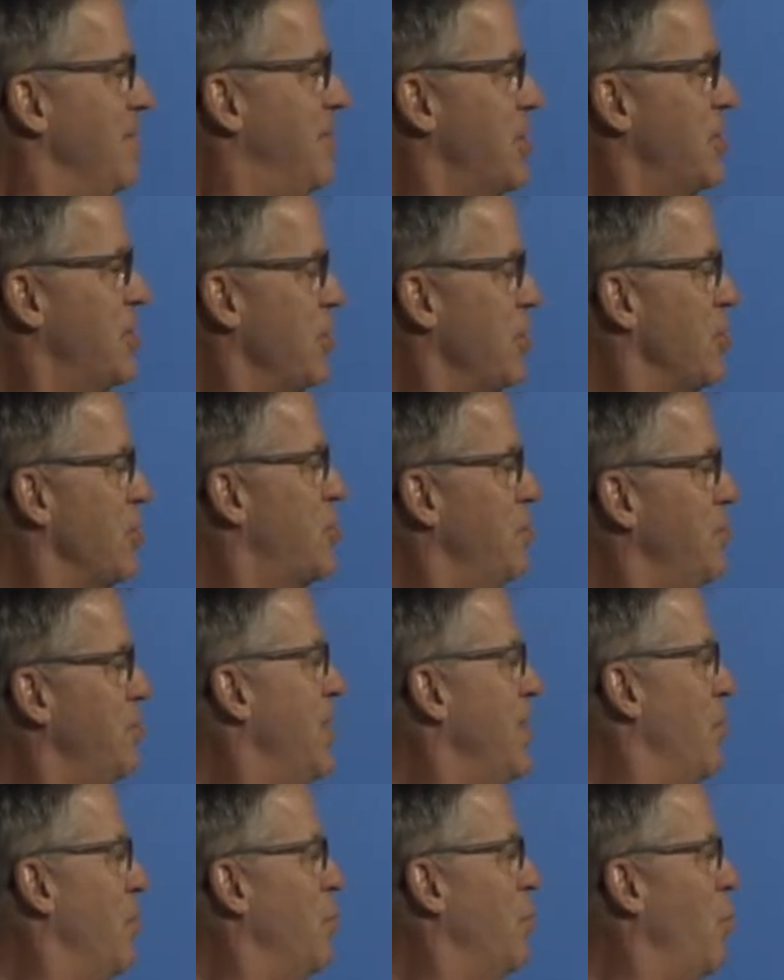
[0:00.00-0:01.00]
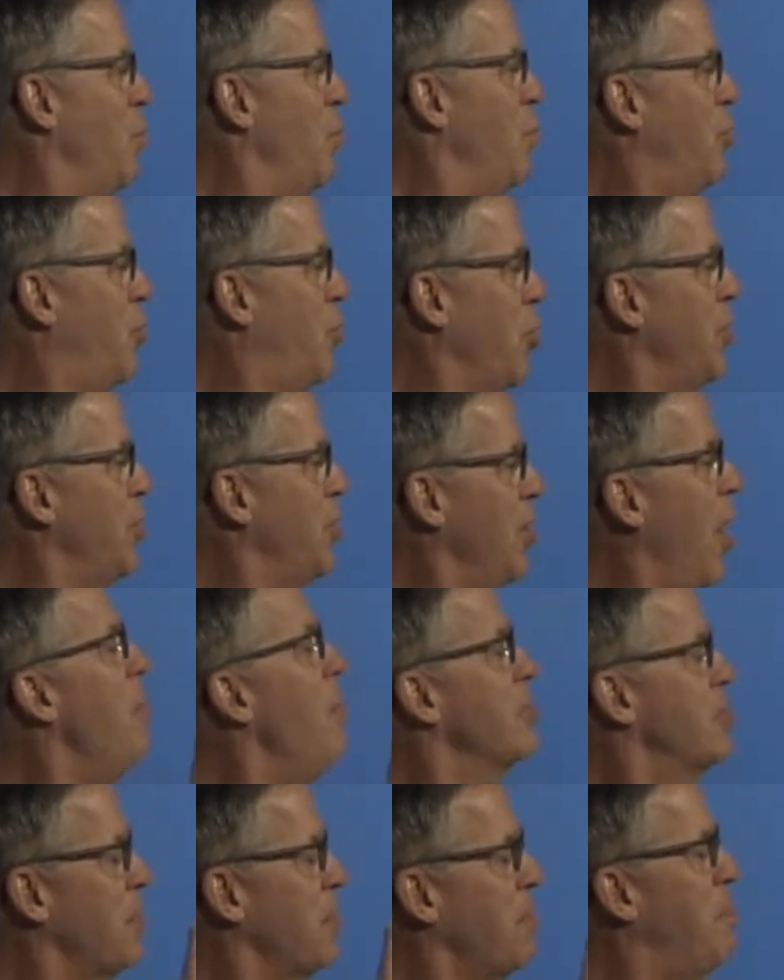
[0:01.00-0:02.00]
just those you know, good,
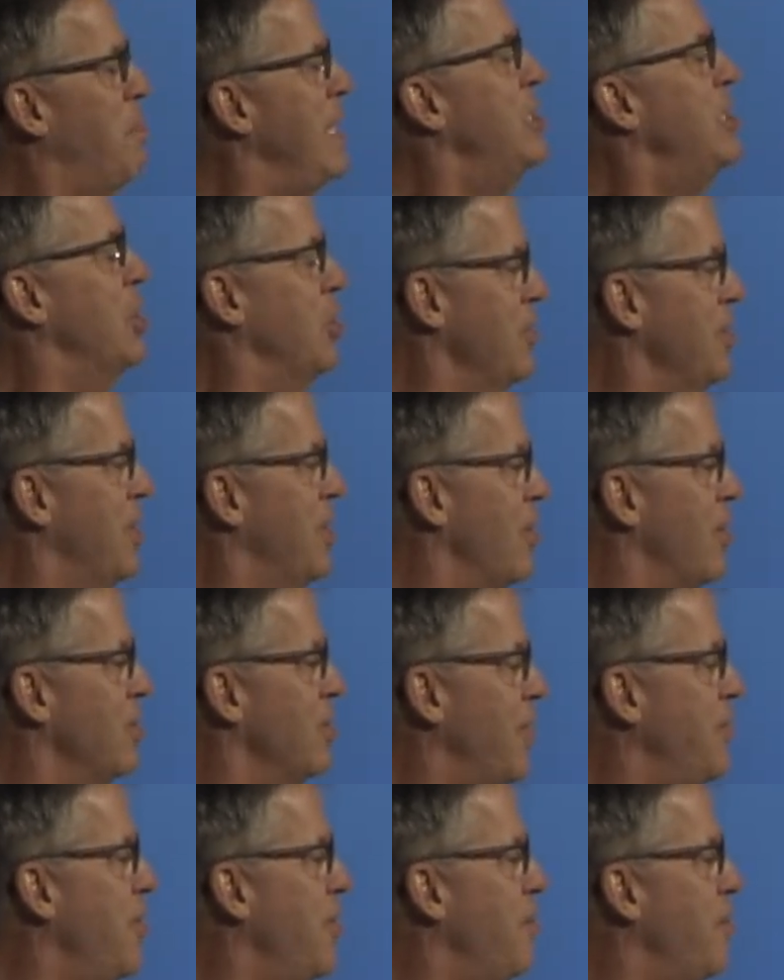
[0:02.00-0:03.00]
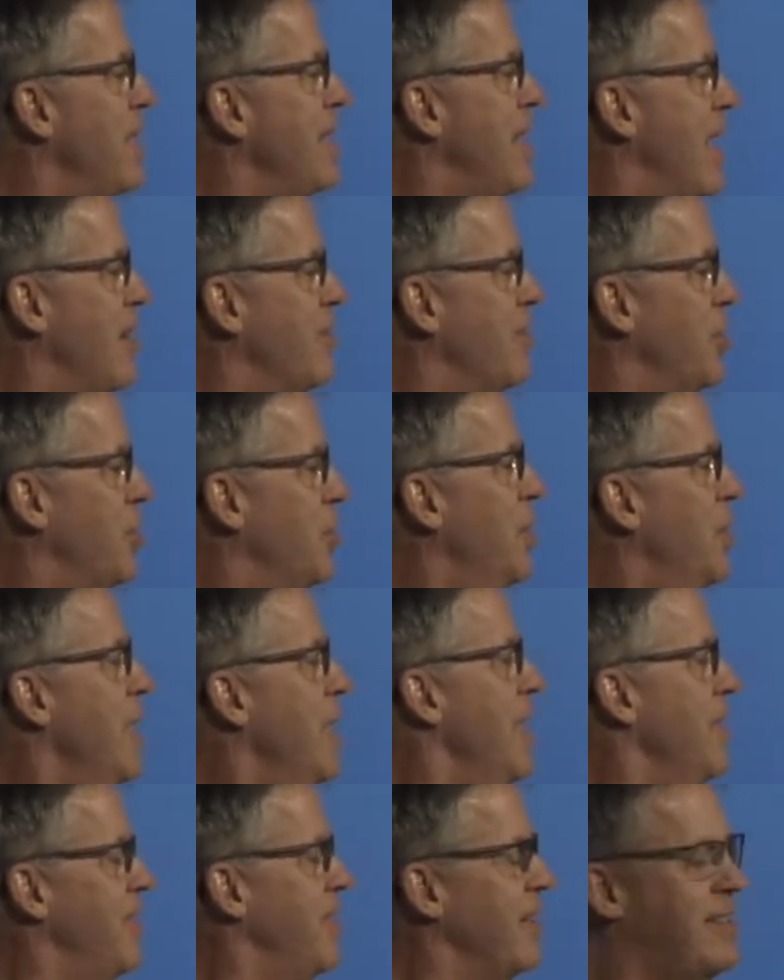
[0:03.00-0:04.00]
almost like beachy looking colors. If you've been down to
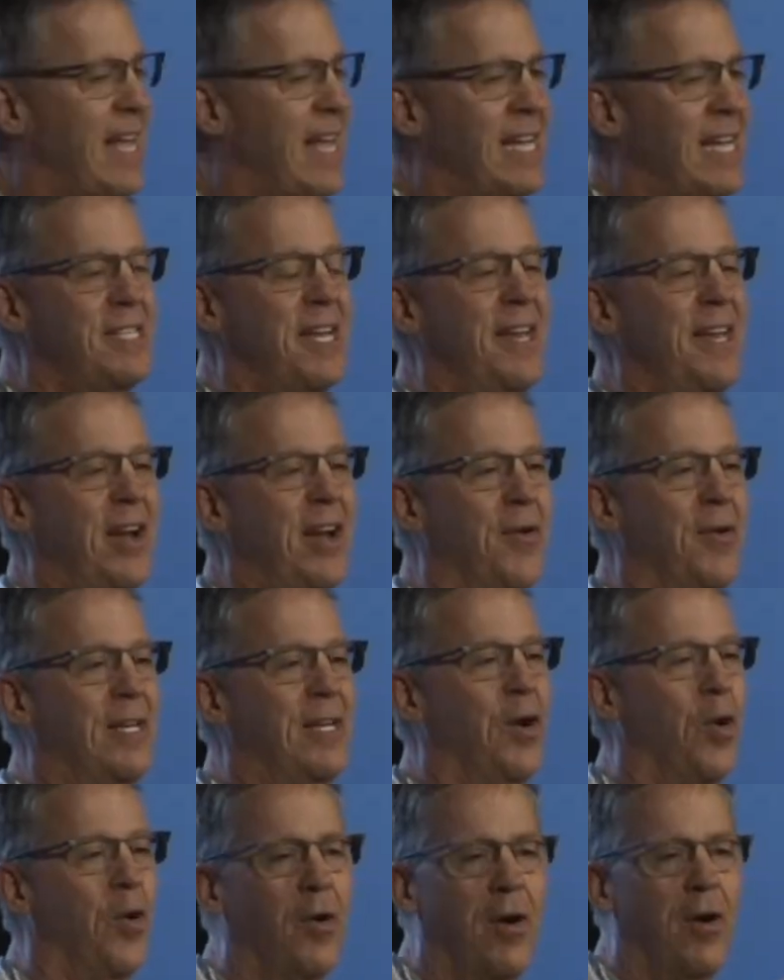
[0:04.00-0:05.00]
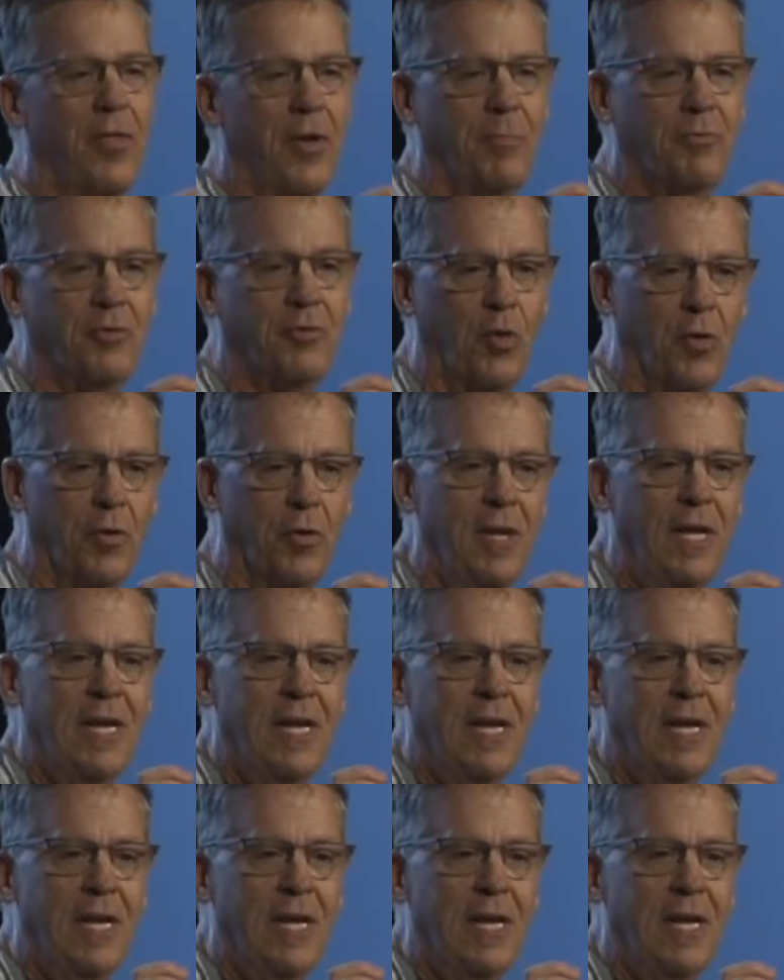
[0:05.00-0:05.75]
the Destin area or other up toward,